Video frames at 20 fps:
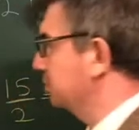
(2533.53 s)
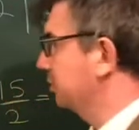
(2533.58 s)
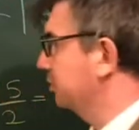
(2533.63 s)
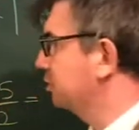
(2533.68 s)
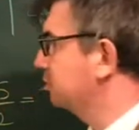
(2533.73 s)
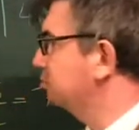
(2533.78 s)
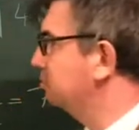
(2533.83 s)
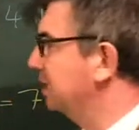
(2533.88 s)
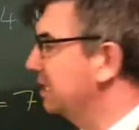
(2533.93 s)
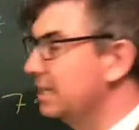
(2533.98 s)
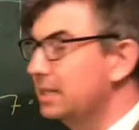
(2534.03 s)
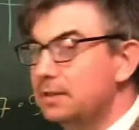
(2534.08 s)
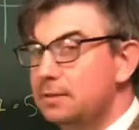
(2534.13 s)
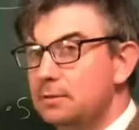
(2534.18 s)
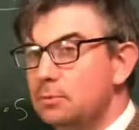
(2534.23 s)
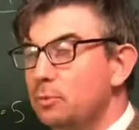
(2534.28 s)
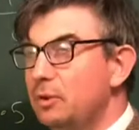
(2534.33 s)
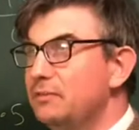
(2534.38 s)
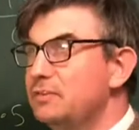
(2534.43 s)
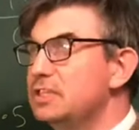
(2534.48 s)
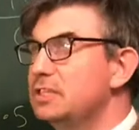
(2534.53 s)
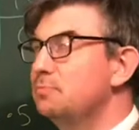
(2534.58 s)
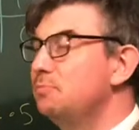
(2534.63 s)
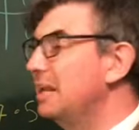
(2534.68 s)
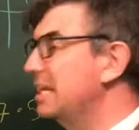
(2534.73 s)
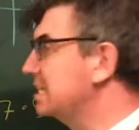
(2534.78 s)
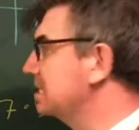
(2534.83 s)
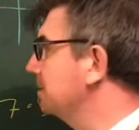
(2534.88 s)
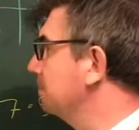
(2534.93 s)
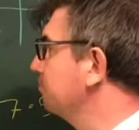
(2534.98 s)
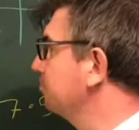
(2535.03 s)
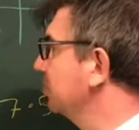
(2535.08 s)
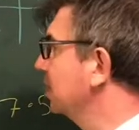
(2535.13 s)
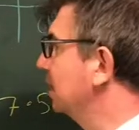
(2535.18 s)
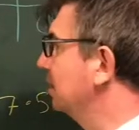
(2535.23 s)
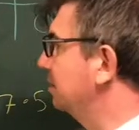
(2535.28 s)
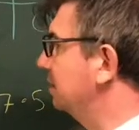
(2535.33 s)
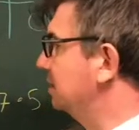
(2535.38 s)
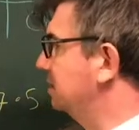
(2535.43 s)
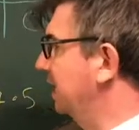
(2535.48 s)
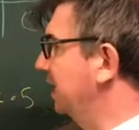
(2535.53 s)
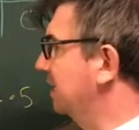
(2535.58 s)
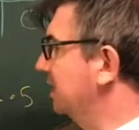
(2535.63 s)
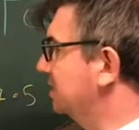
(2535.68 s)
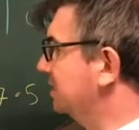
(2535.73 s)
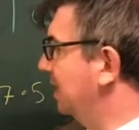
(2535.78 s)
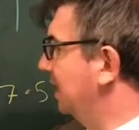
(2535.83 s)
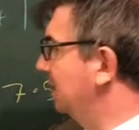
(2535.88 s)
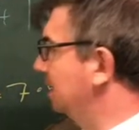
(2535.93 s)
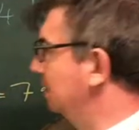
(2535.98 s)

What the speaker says: we've split the data set